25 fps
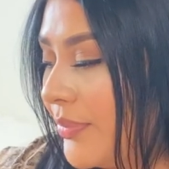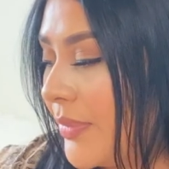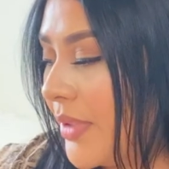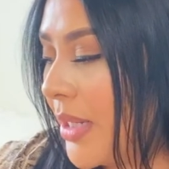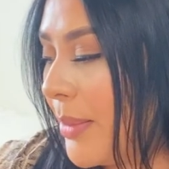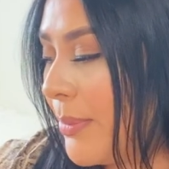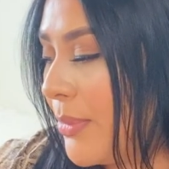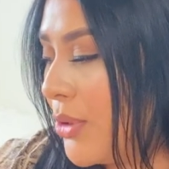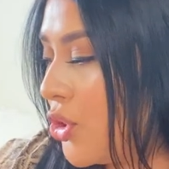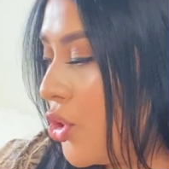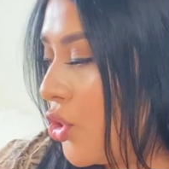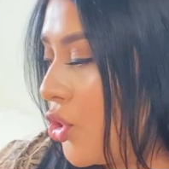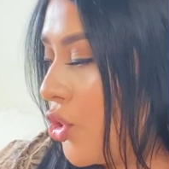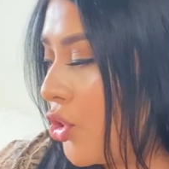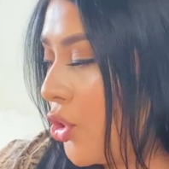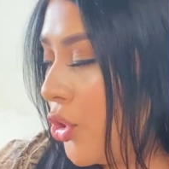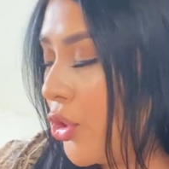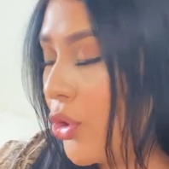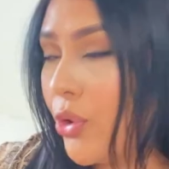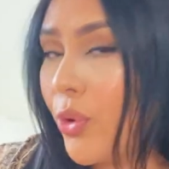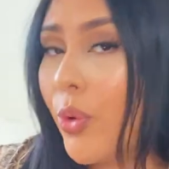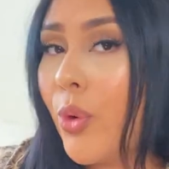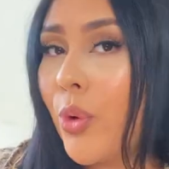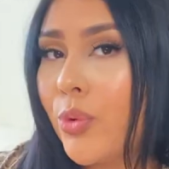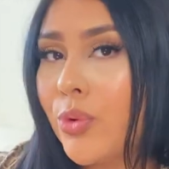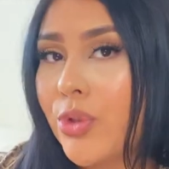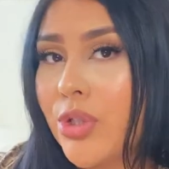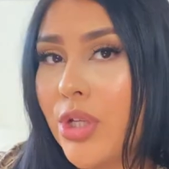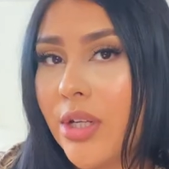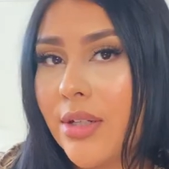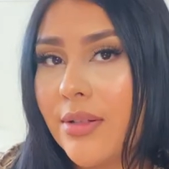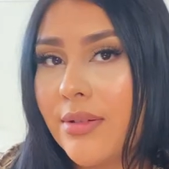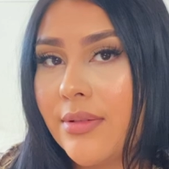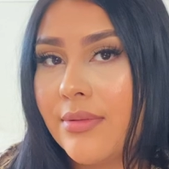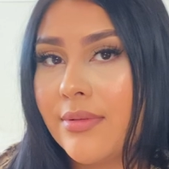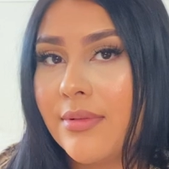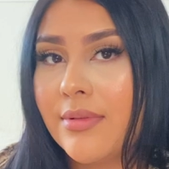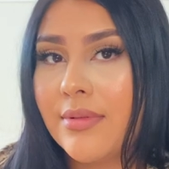let me just show you, hold on.
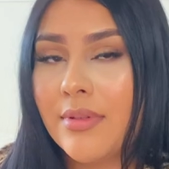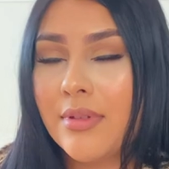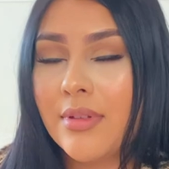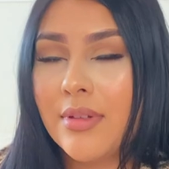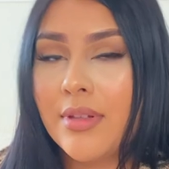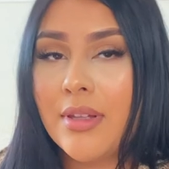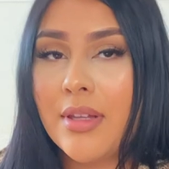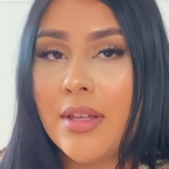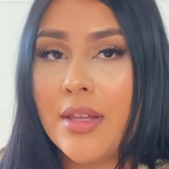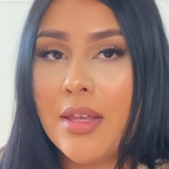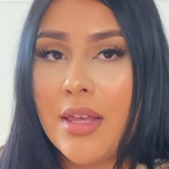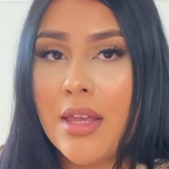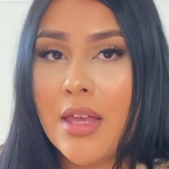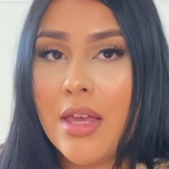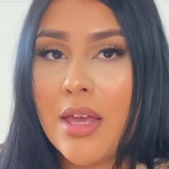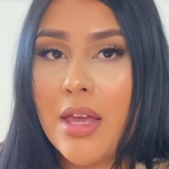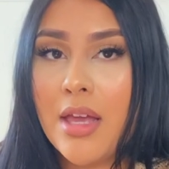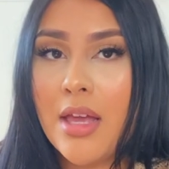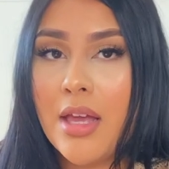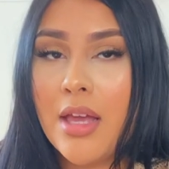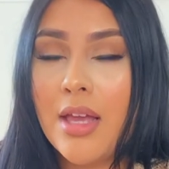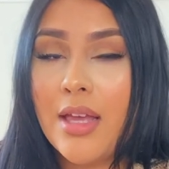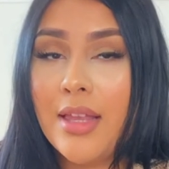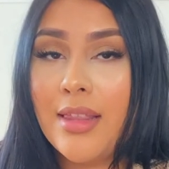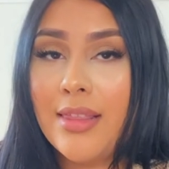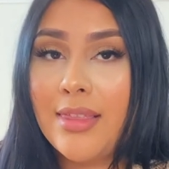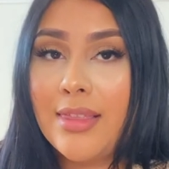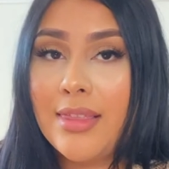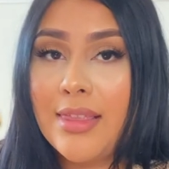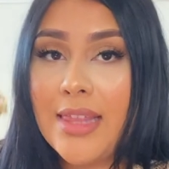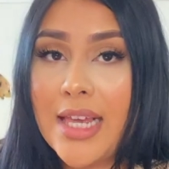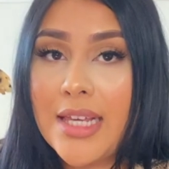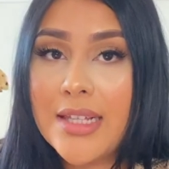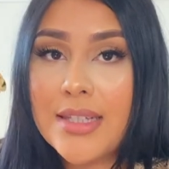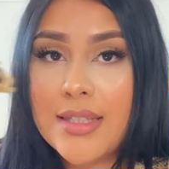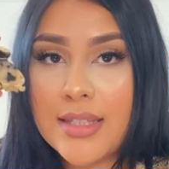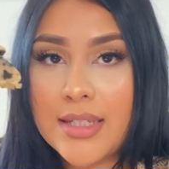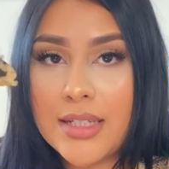
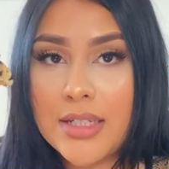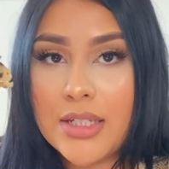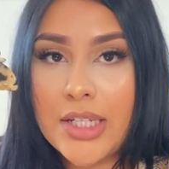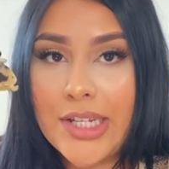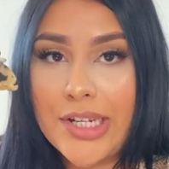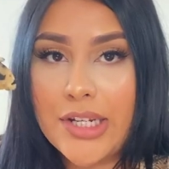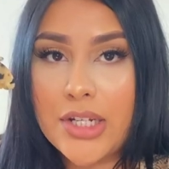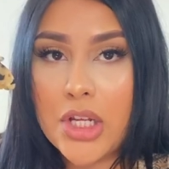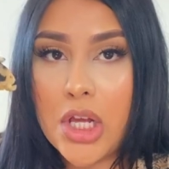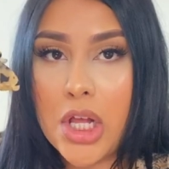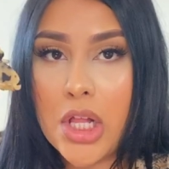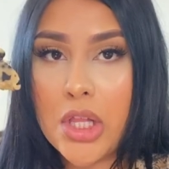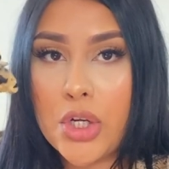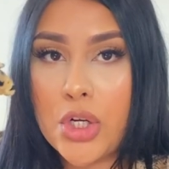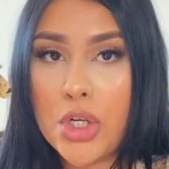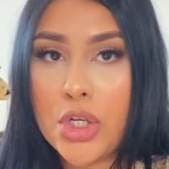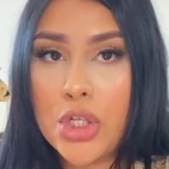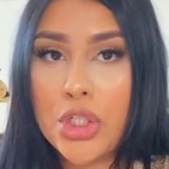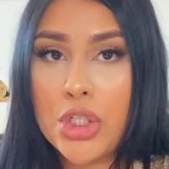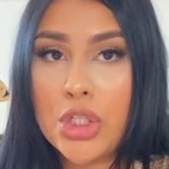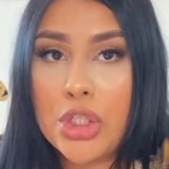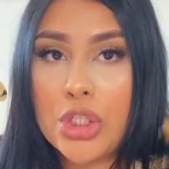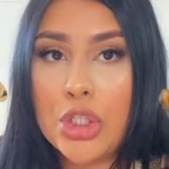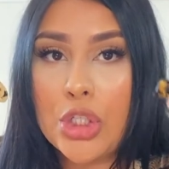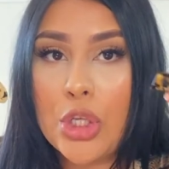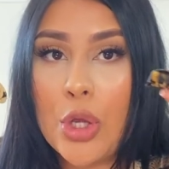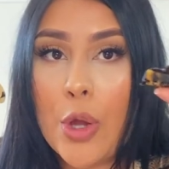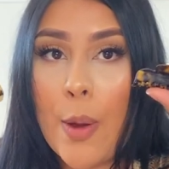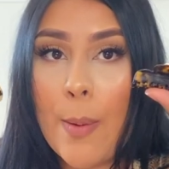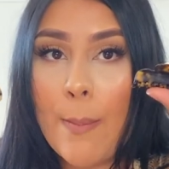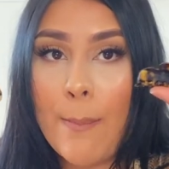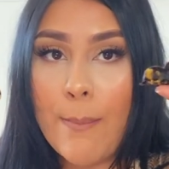Less than $10,